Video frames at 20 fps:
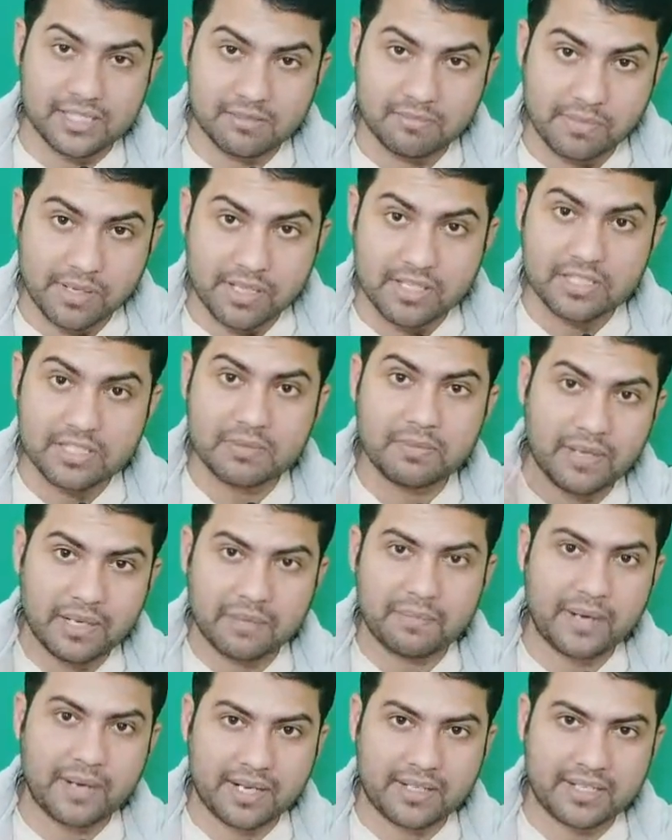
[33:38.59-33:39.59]
Principal
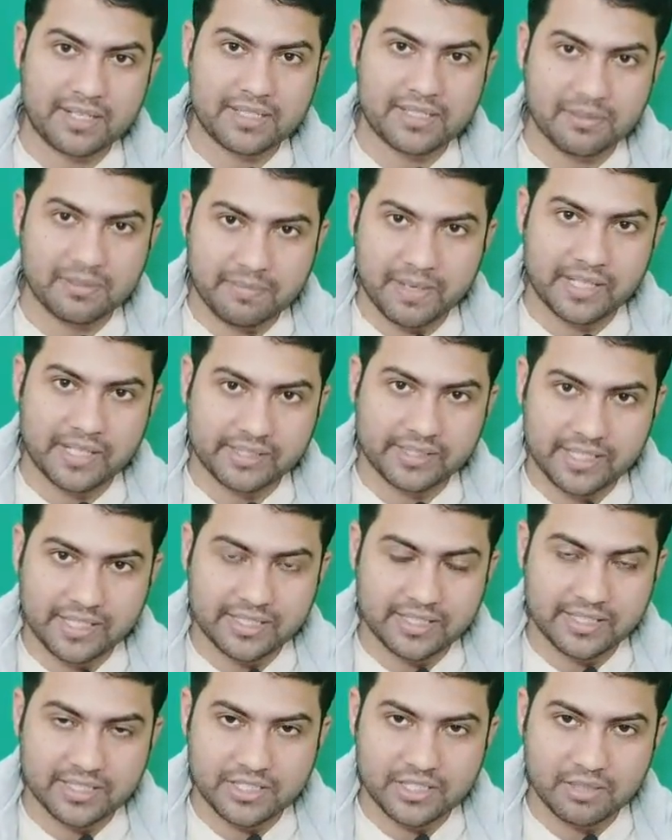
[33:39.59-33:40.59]
practice of
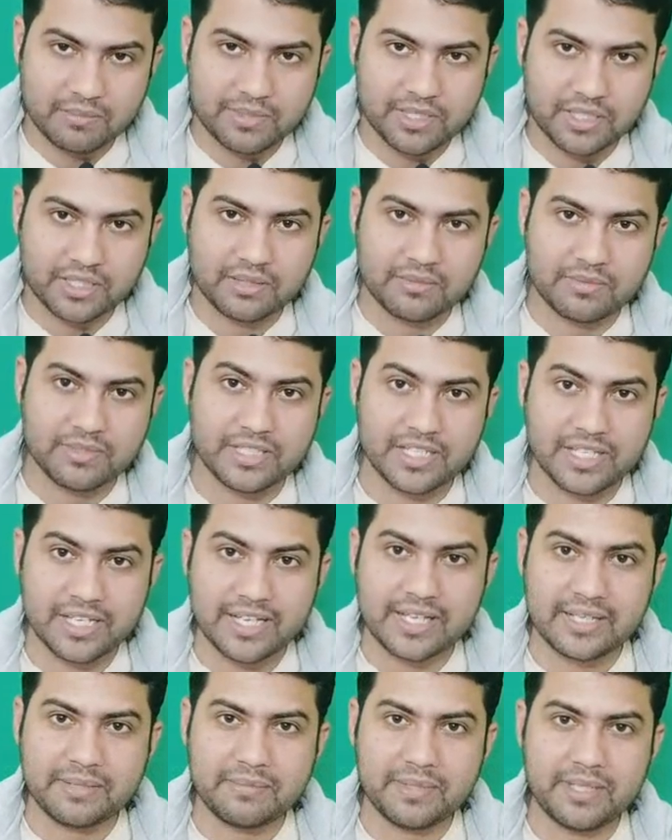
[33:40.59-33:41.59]
banking, the subject of
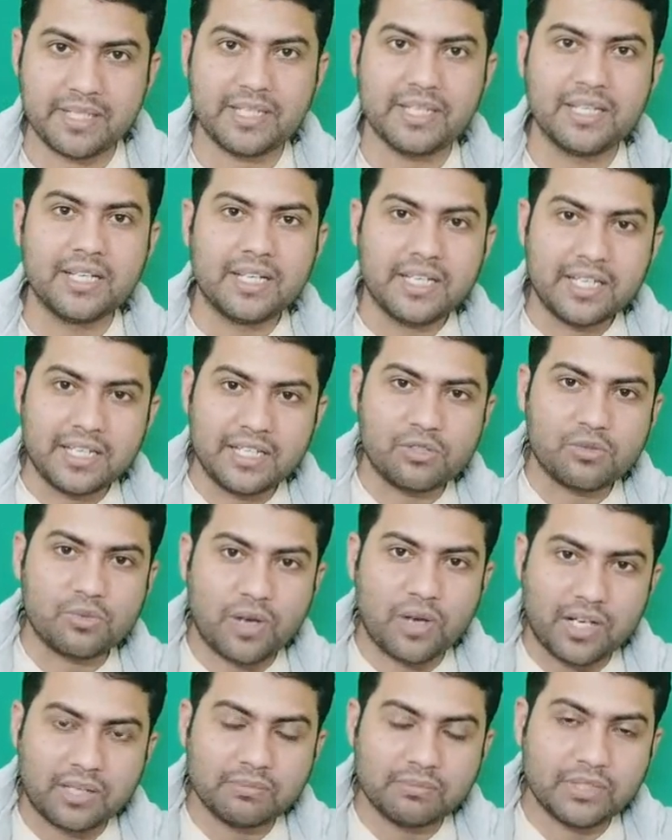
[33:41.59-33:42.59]
JIB, is
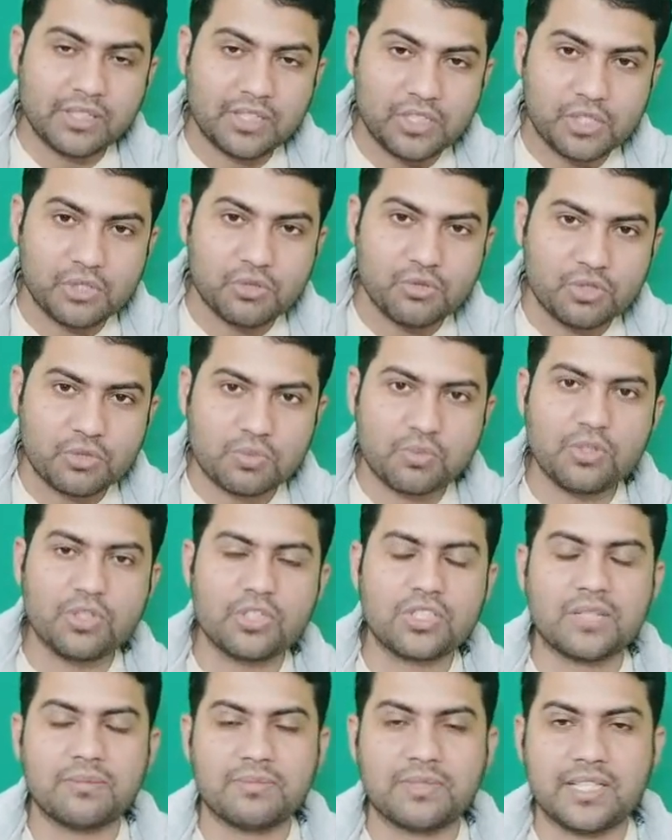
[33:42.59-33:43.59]
one of the useful
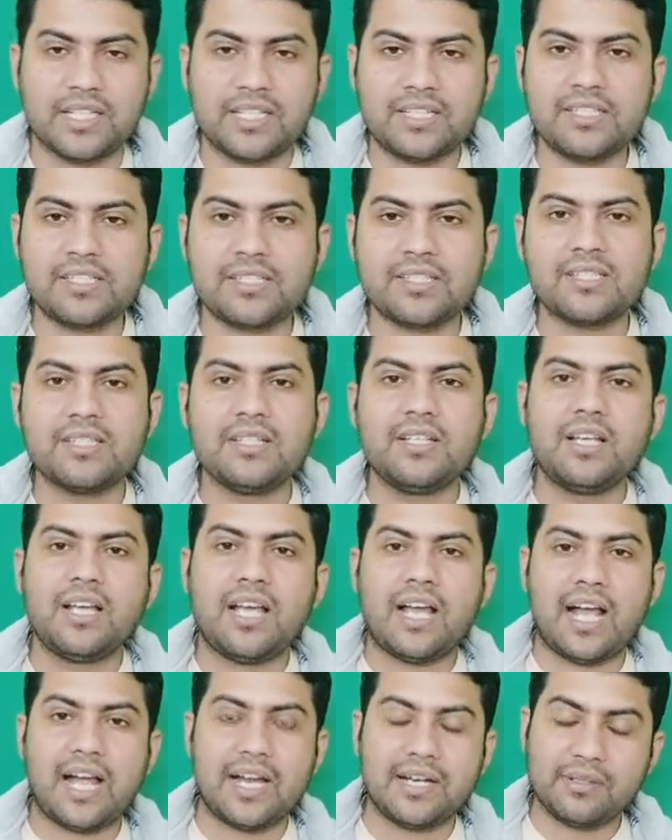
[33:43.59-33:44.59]
subjects,
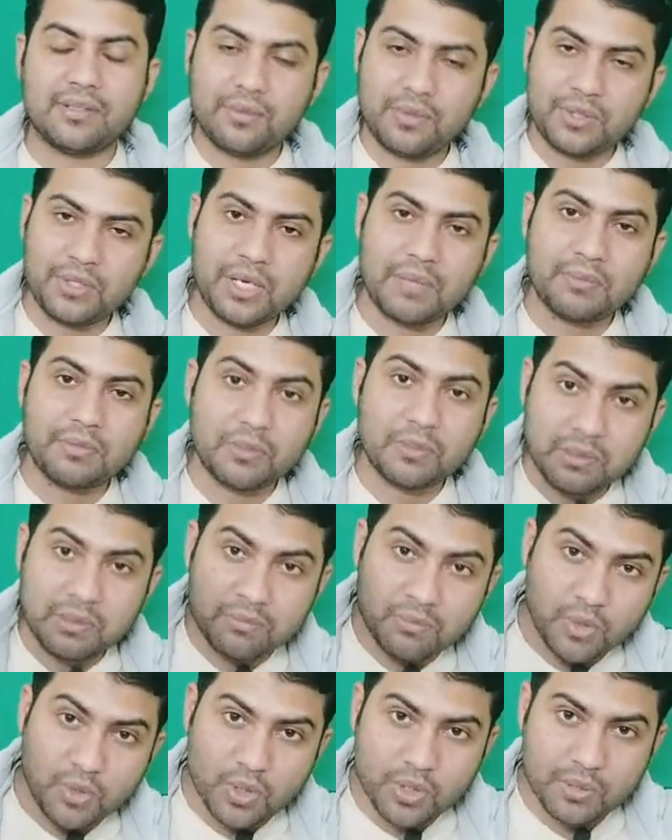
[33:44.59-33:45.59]
and you have to be
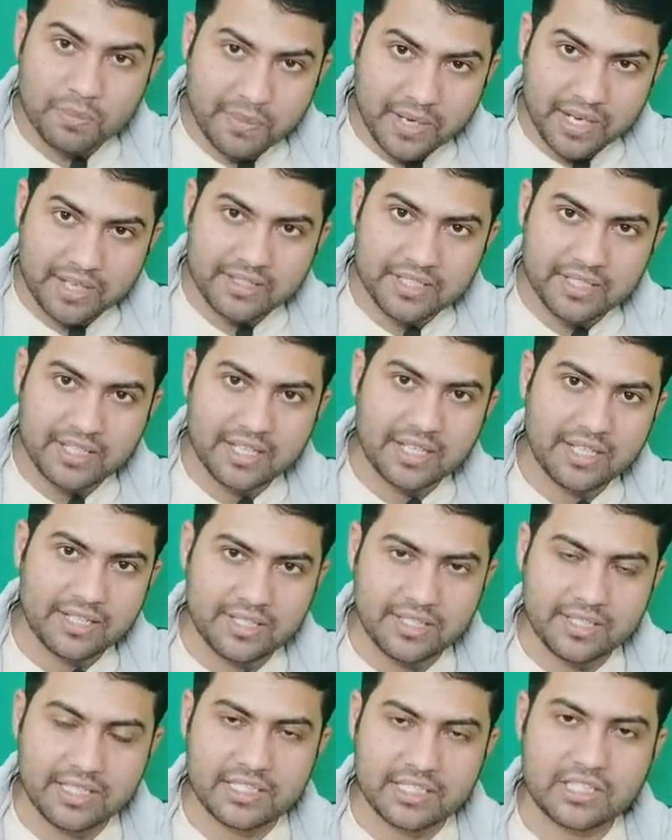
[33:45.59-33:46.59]
more practical
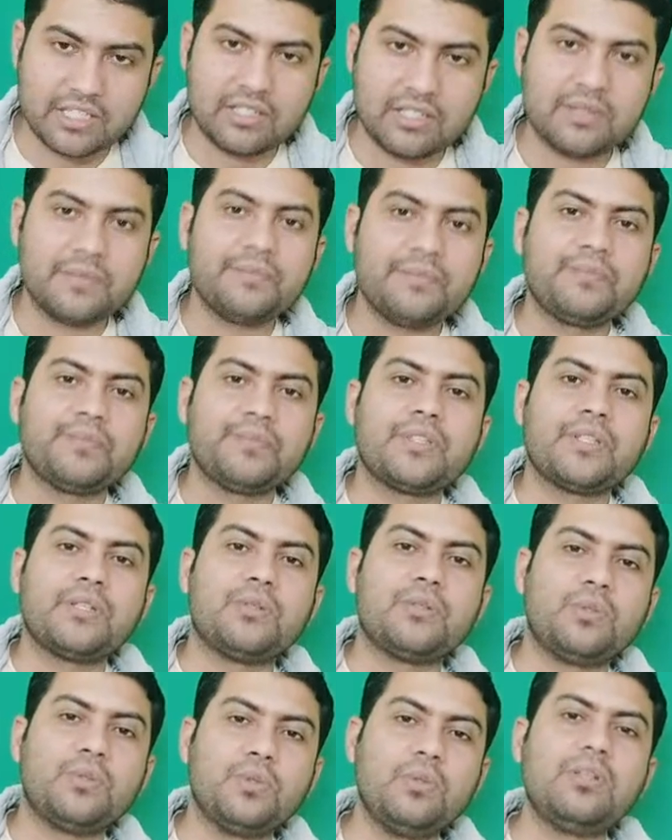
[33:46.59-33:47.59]
in nature
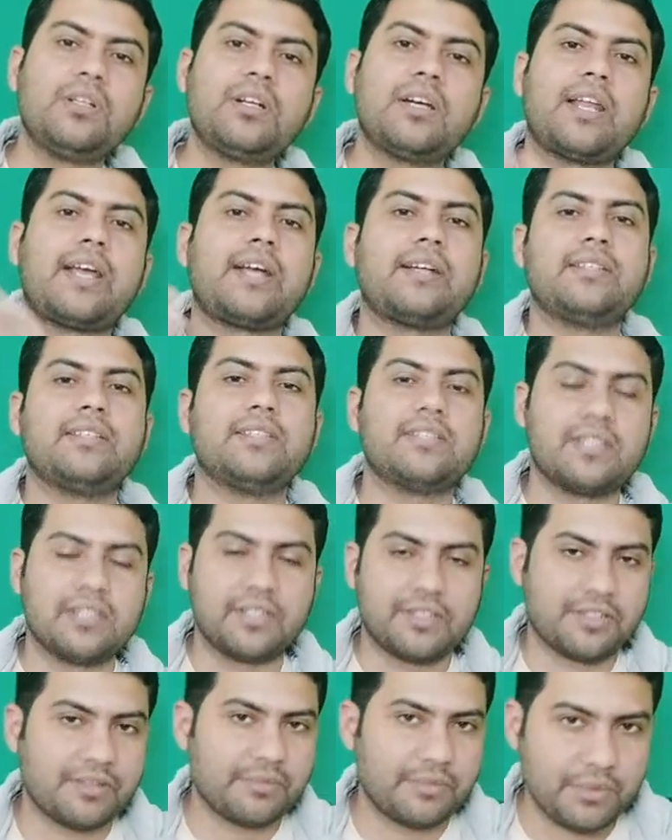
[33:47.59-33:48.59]
to crack these
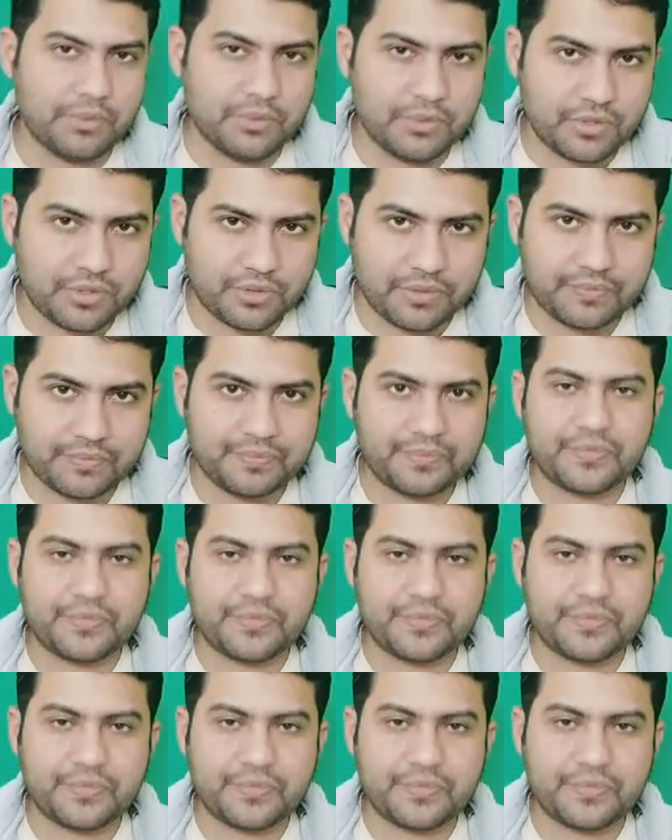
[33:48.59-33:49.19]
interviews.